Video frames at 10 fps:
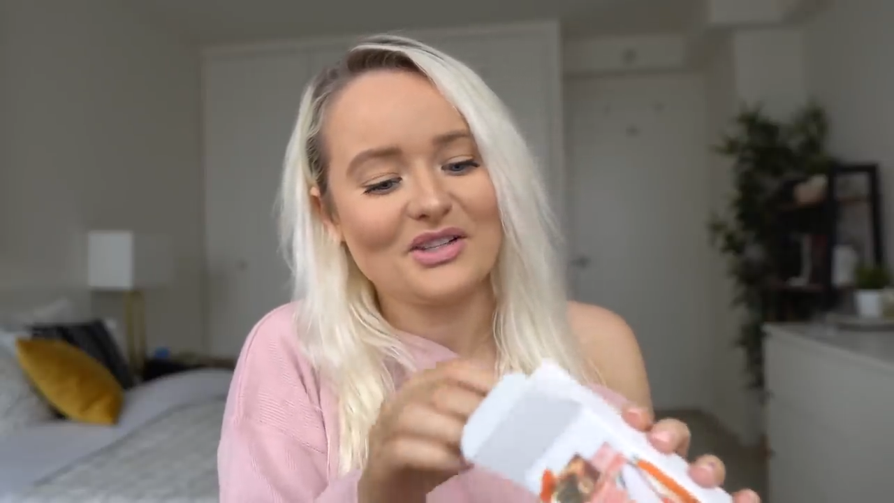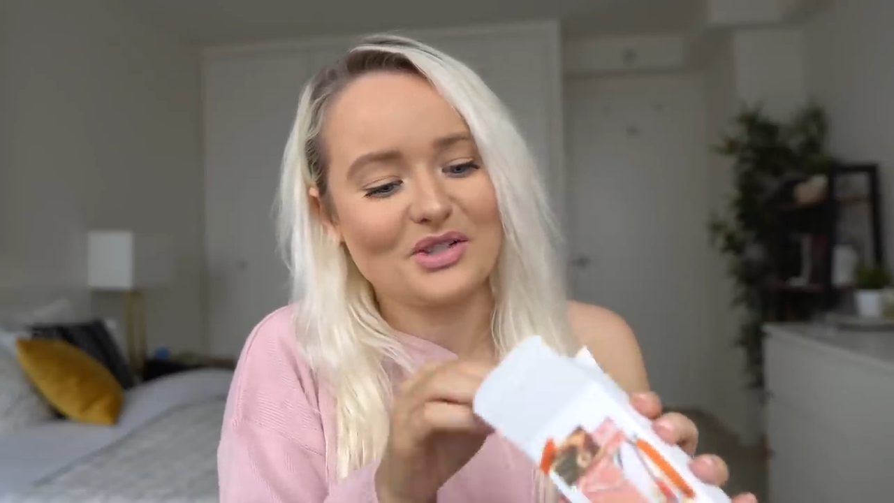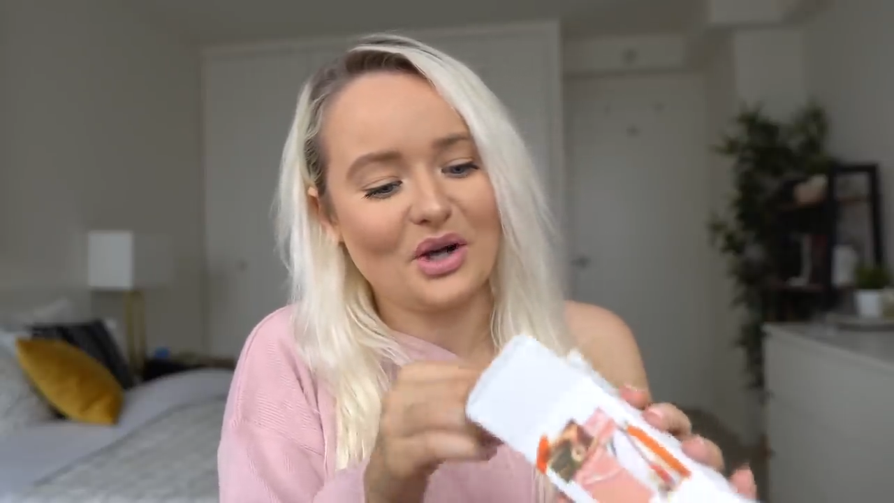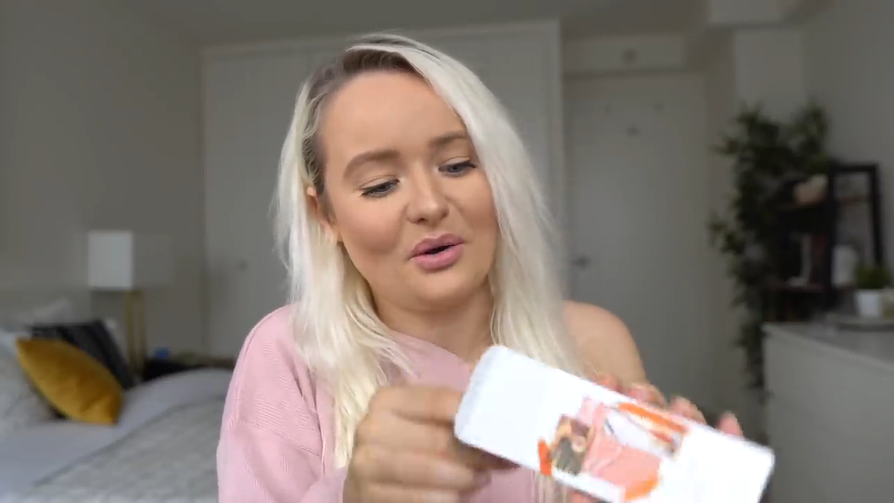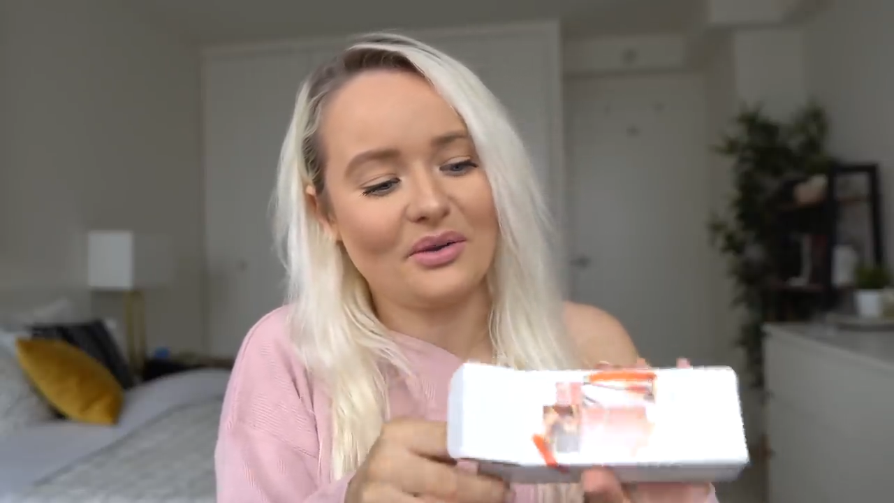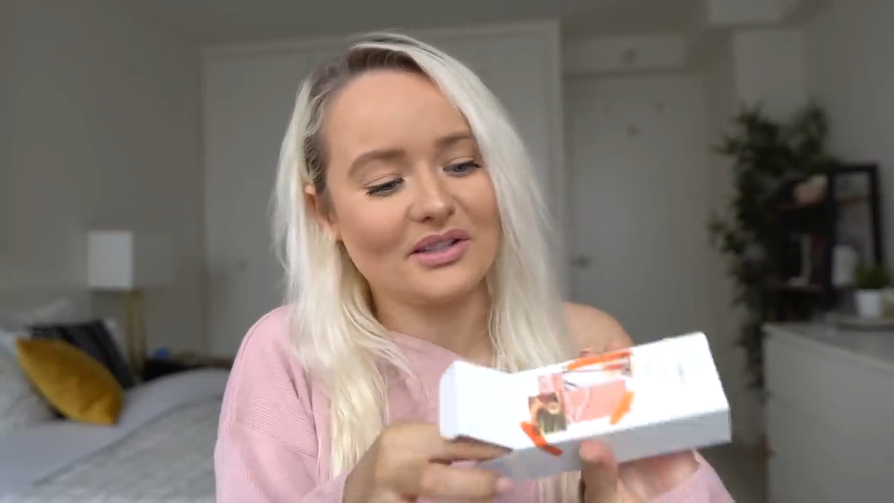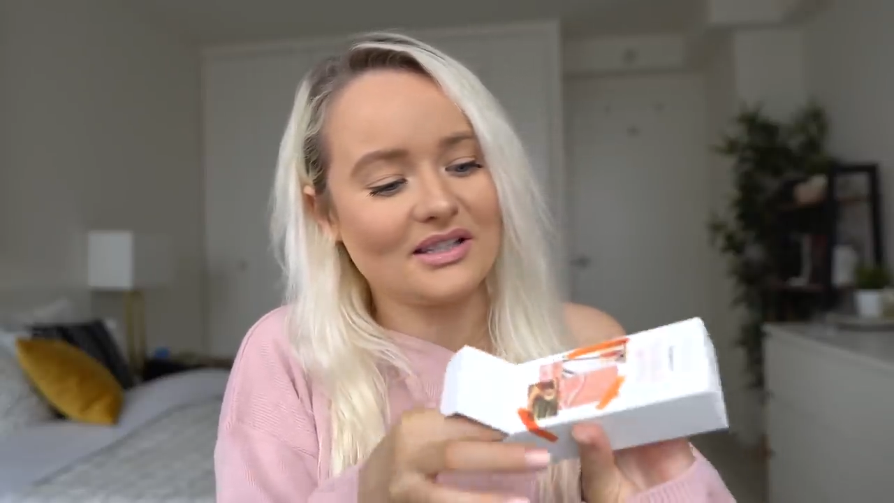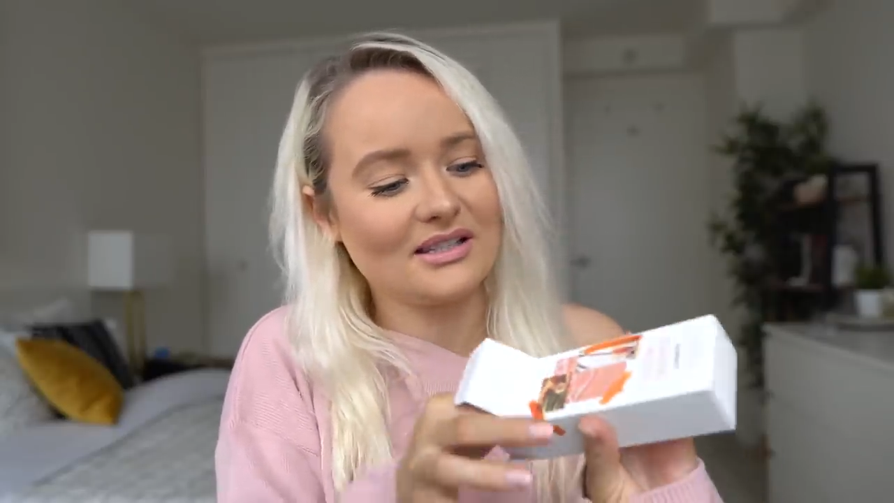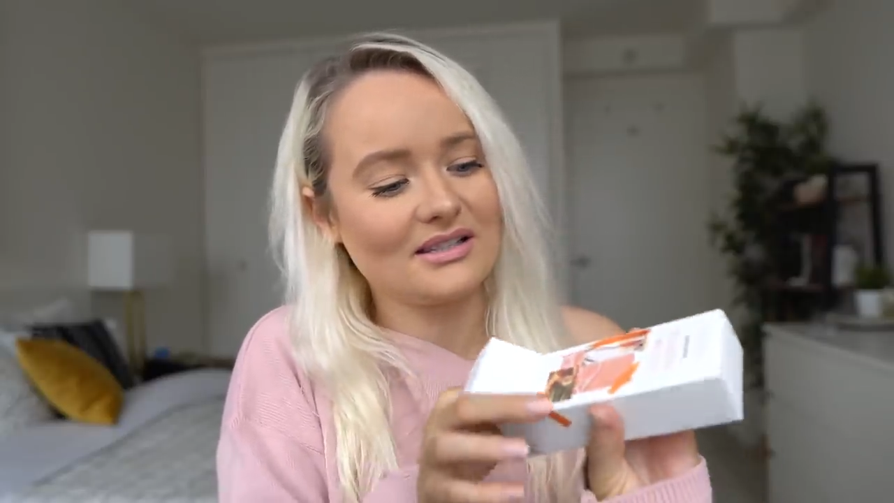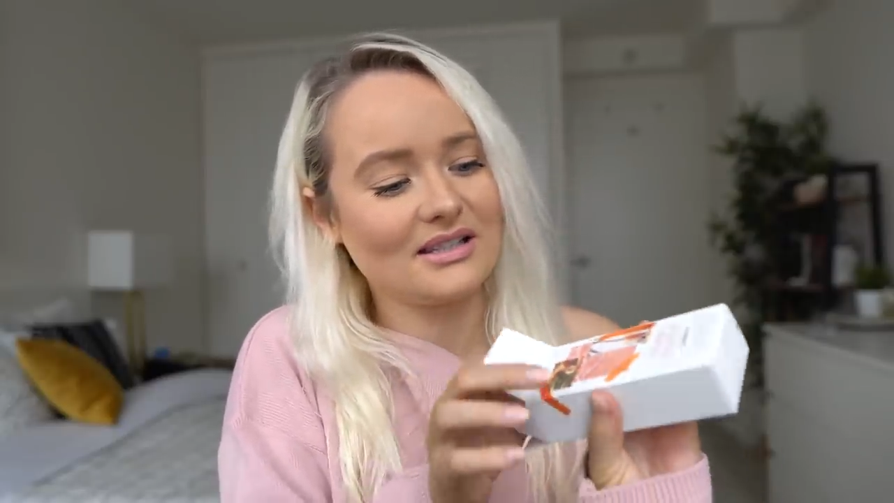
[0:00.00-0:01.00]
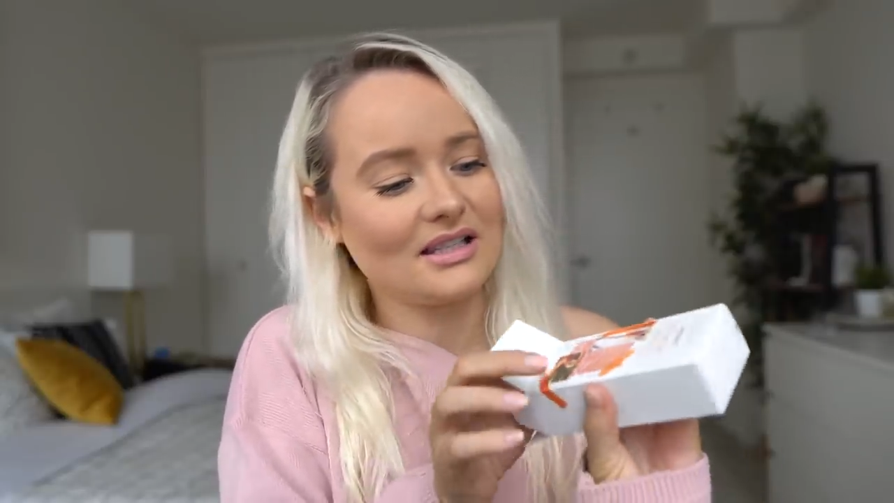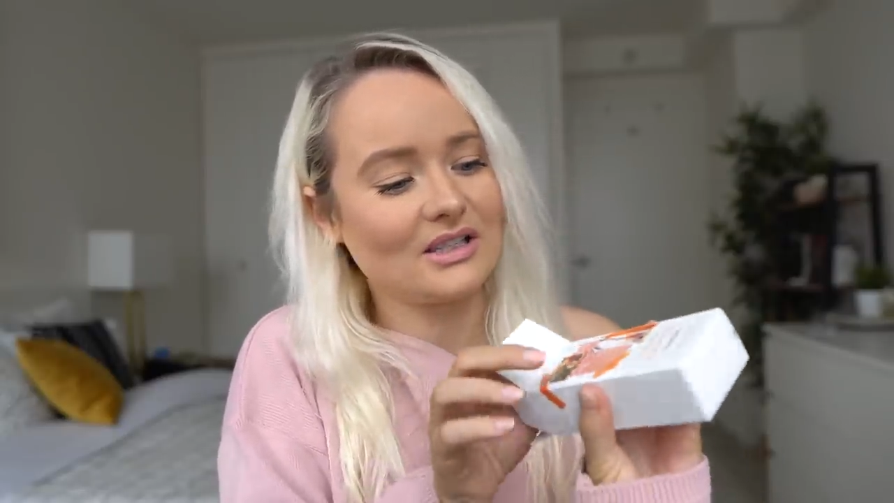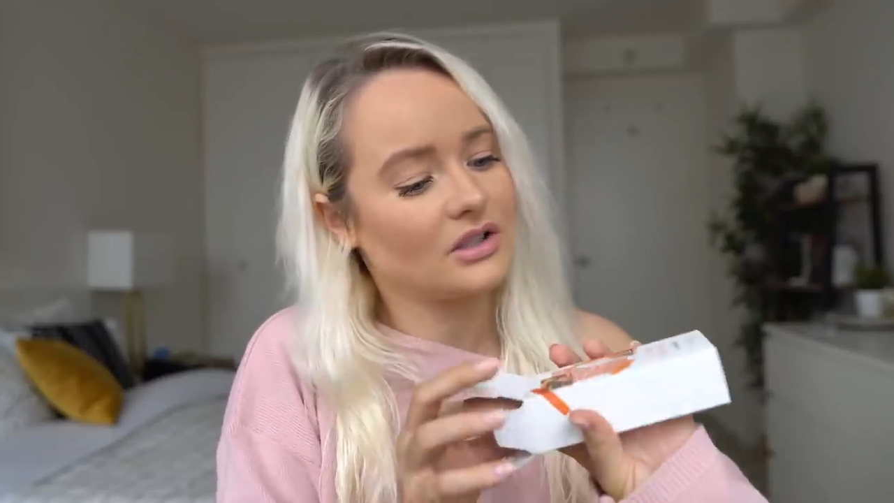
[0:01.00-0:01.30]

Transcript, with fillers: so this is the